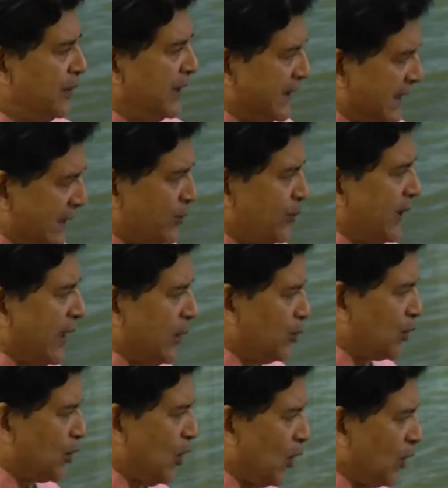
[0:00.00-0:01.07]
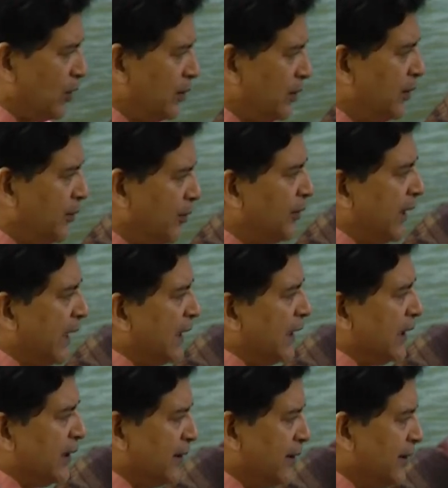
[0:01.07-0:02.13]
That's what I would call
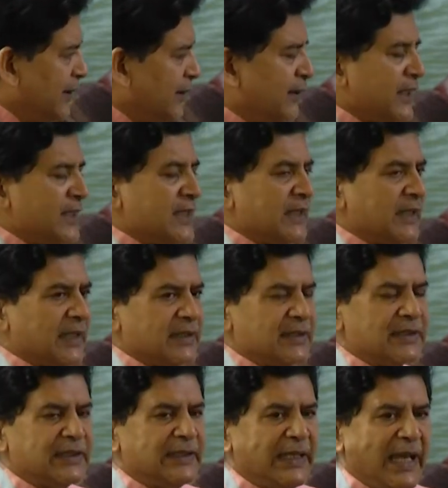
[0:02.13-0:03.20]
really resilience.